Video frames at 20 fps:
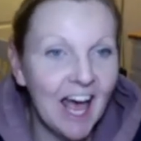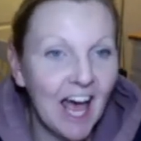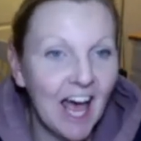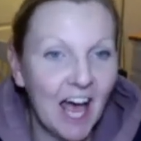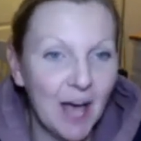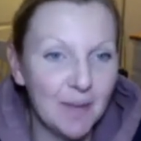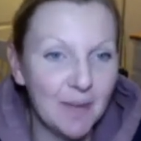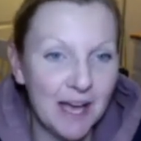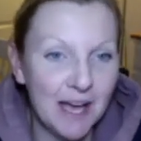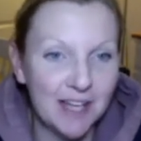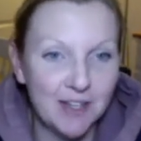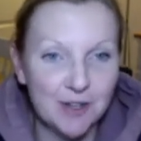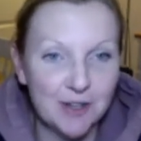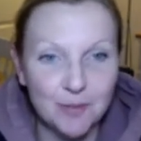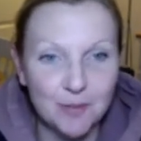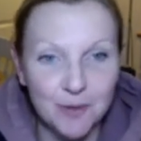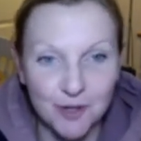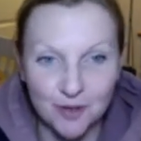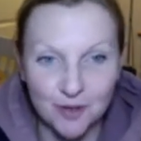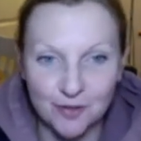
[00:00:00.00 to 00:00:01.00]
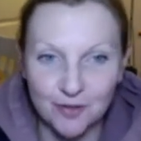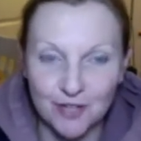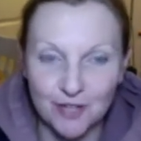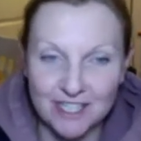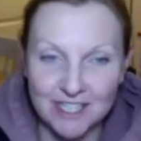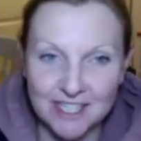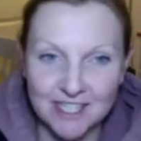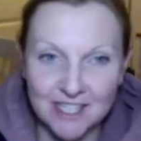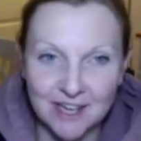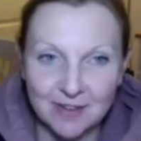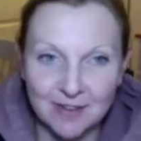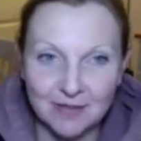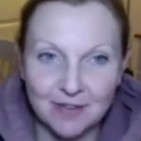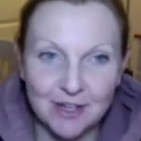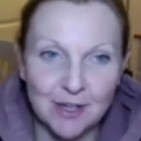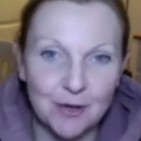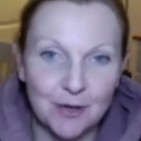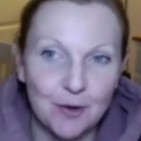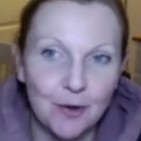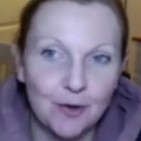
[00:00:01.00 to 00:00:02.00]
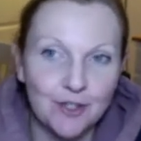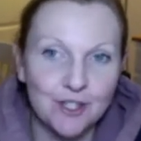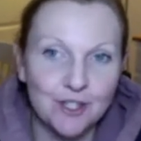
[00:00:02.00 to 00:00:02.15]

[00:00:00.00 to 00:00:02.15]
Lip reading: and you can book a free discovery call.